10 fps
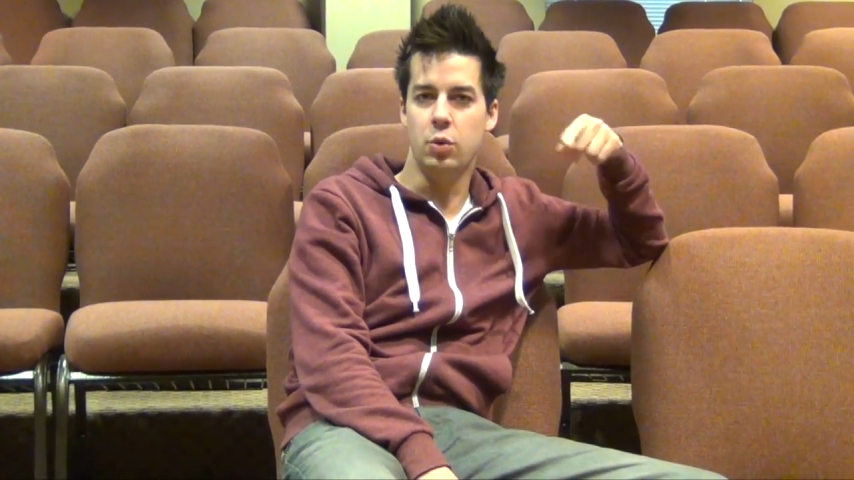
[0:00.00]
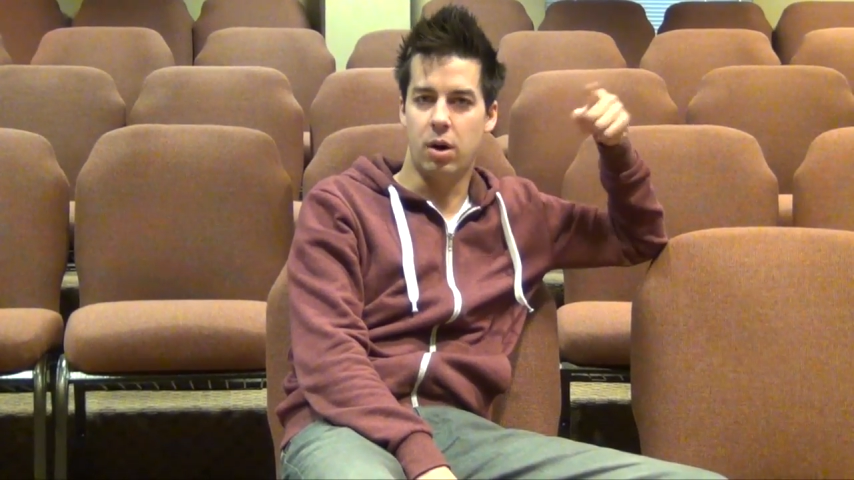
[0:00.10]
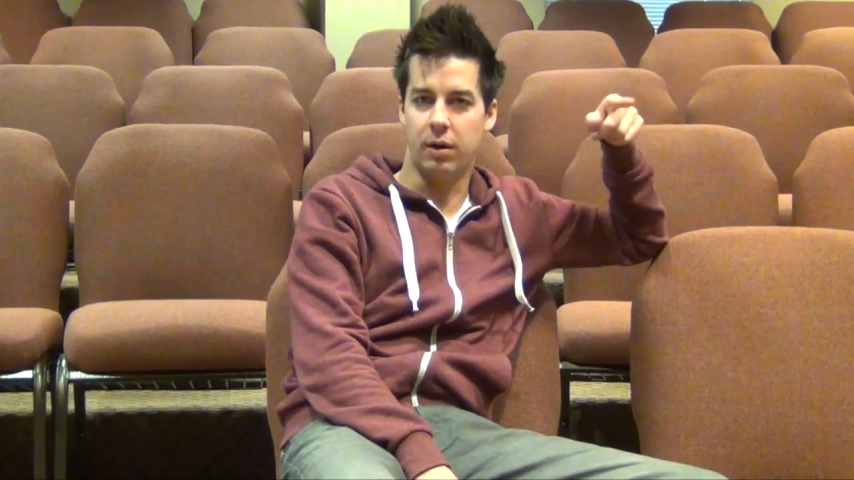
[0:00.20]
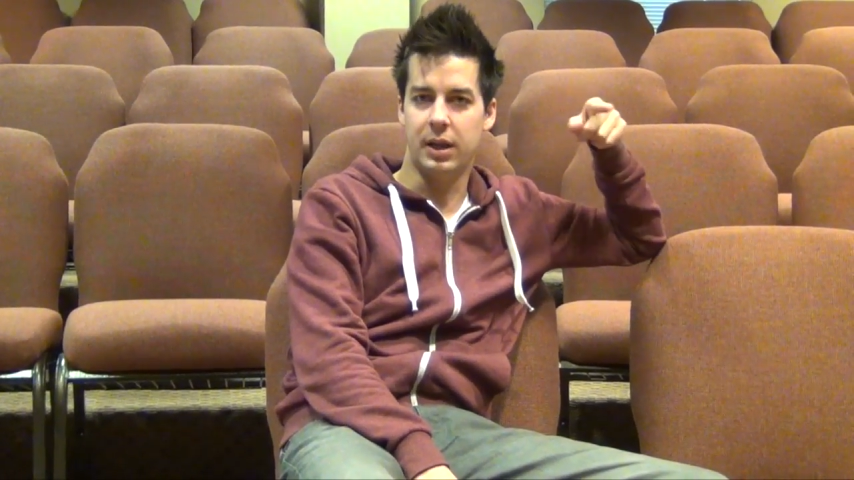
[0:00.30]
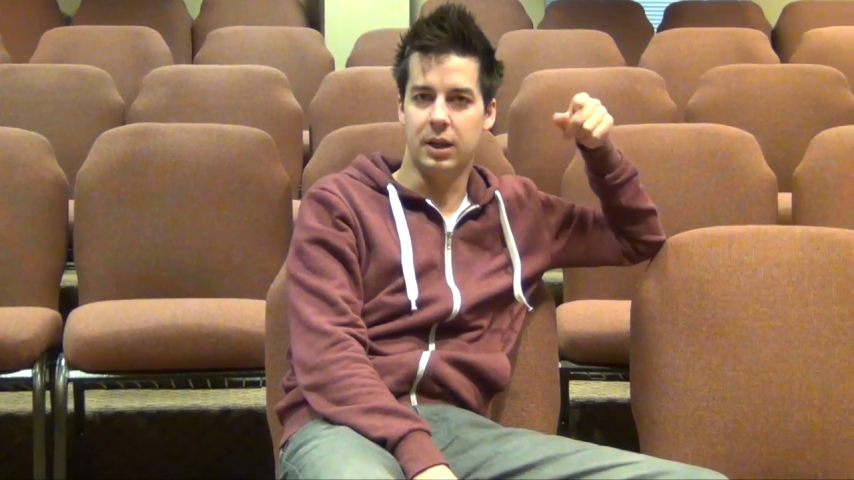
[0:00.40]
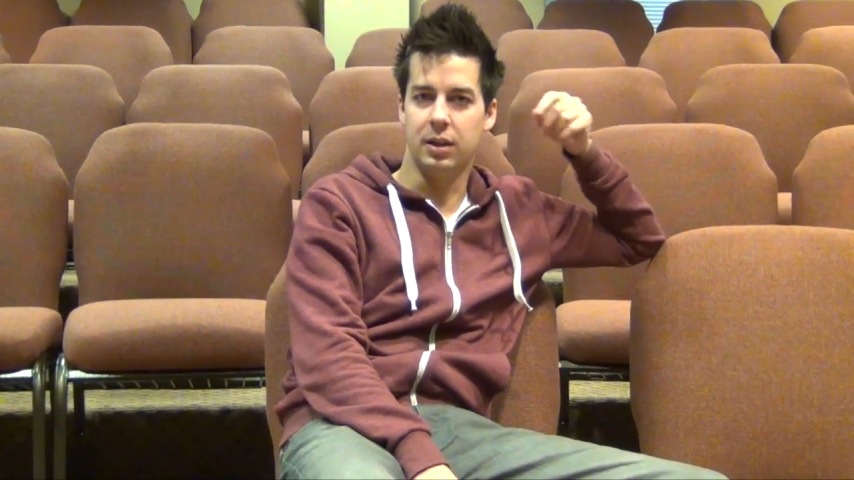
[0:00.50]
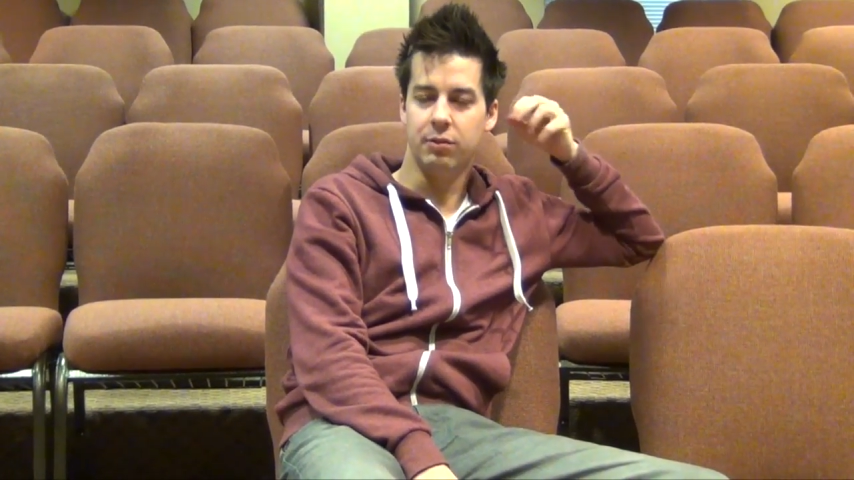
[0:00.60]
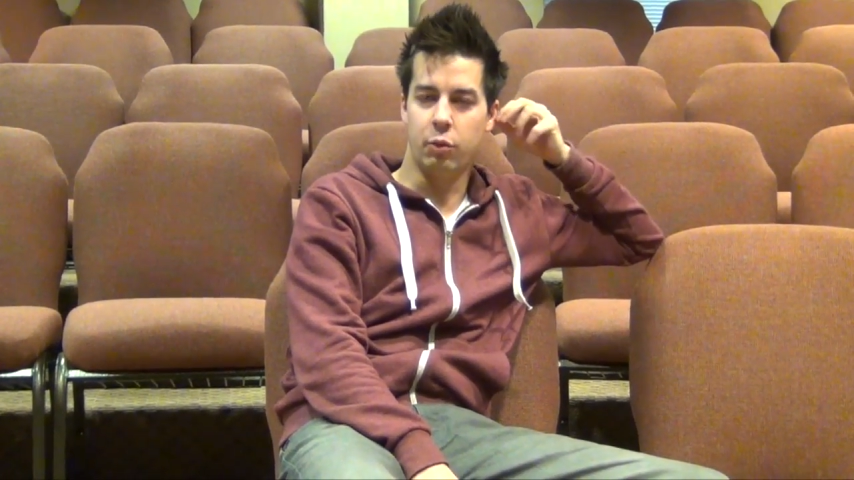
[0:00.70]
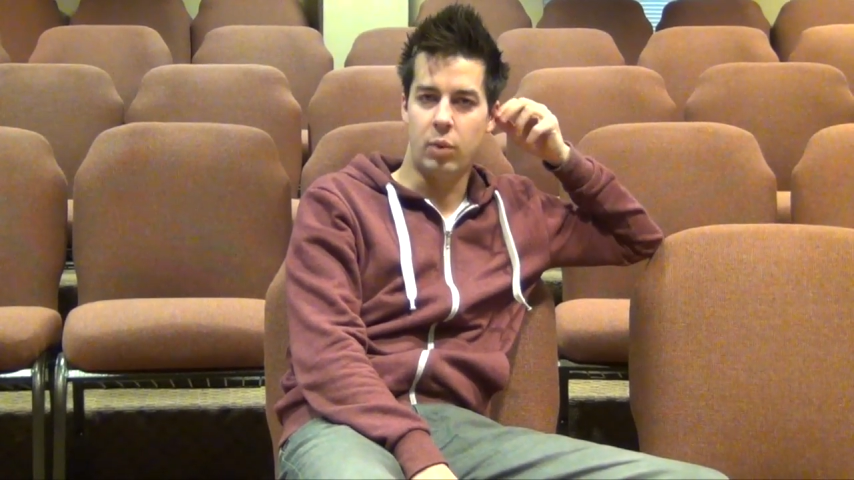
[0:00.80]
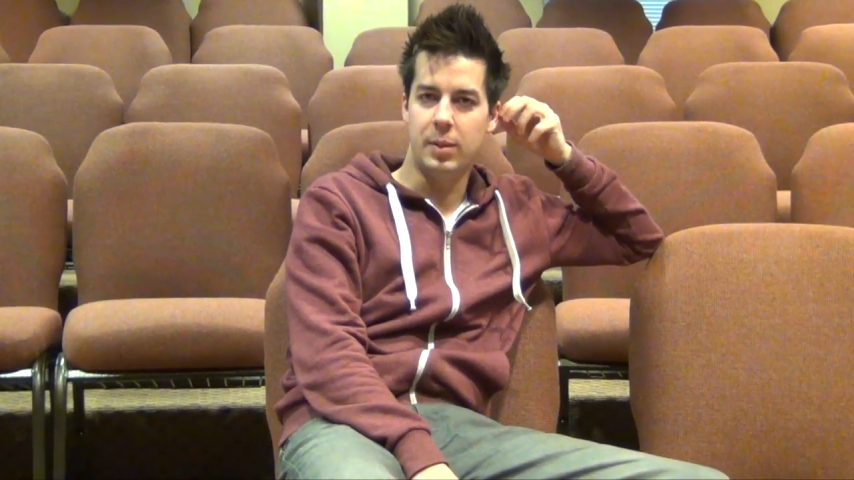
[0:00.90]
URL
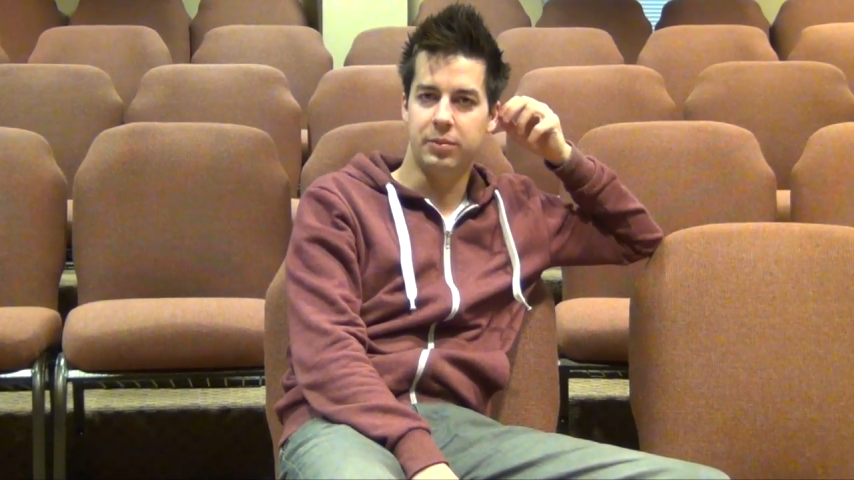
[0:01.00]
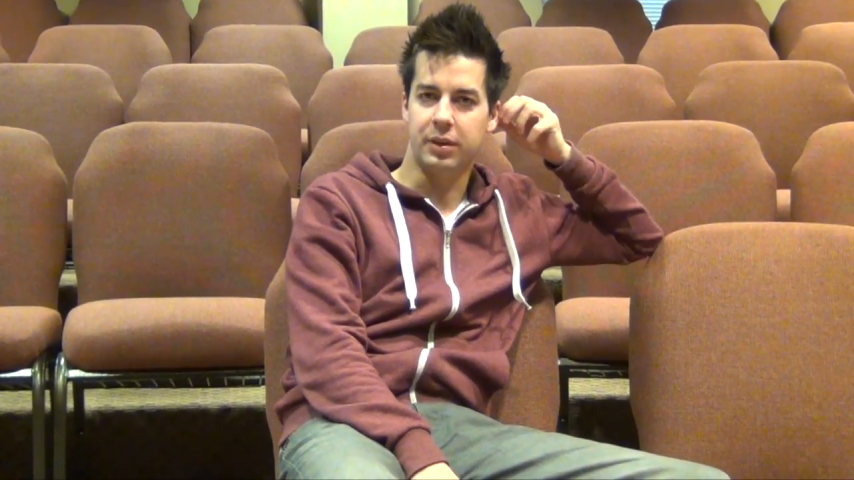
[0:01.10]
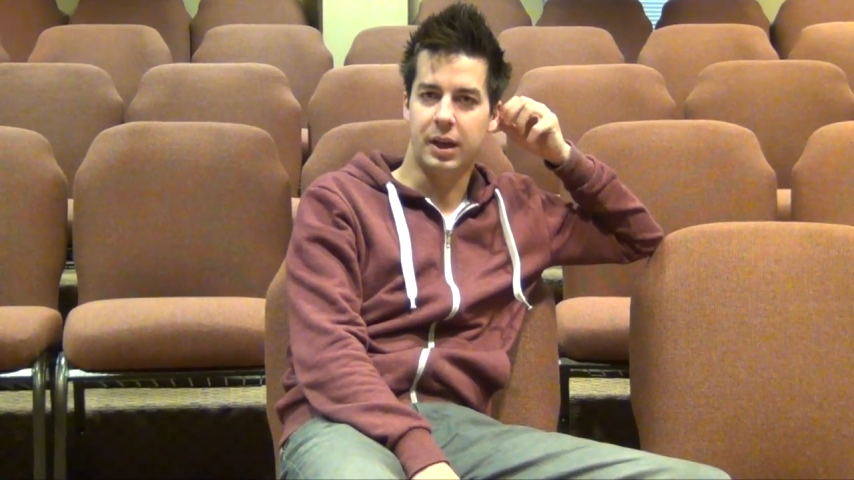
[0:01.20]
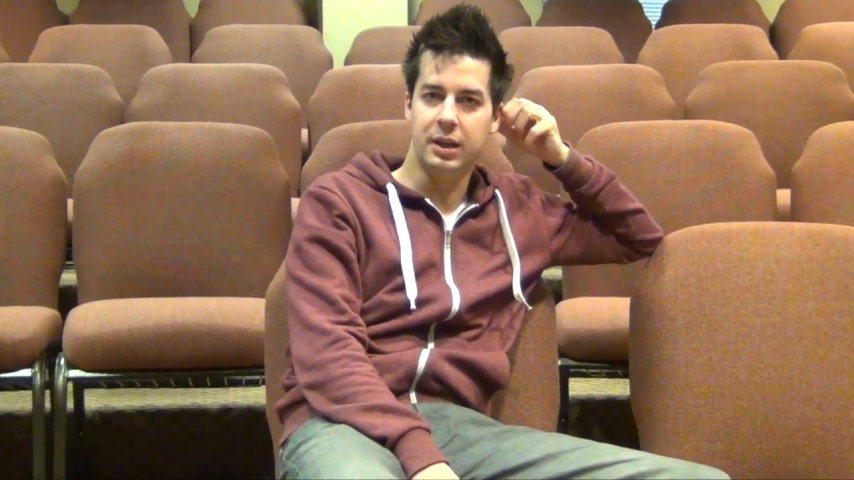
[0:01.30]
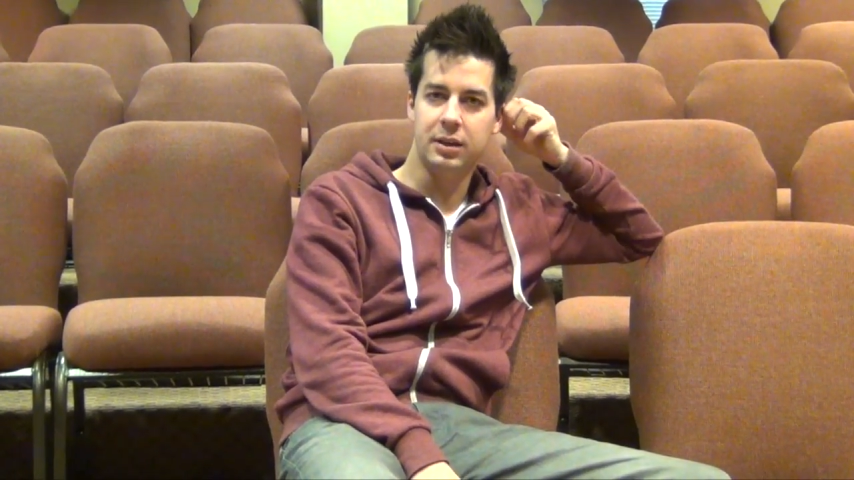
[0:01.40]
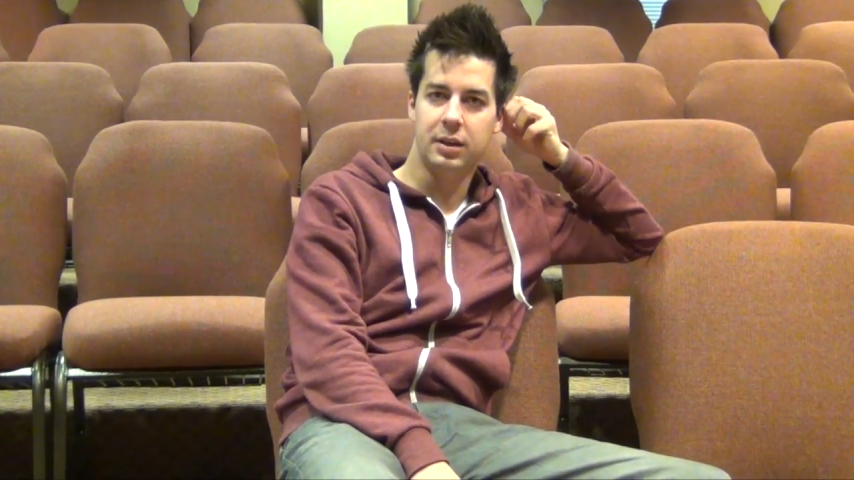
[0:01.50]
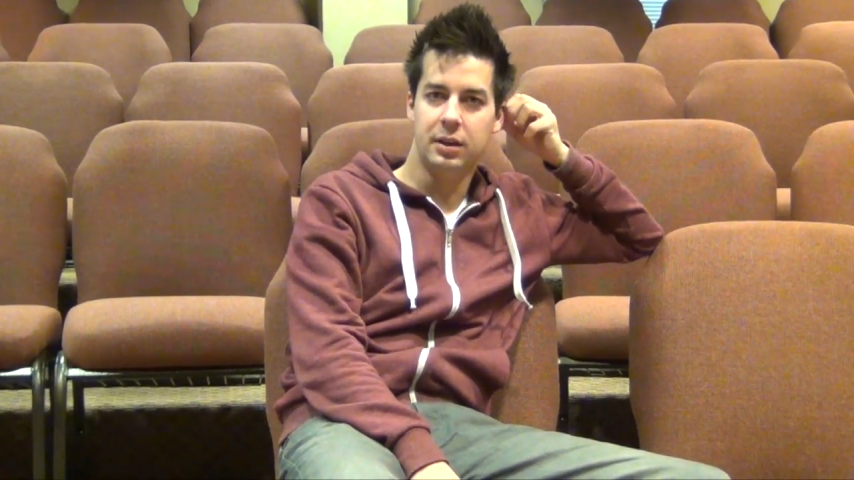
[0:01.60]
of the website.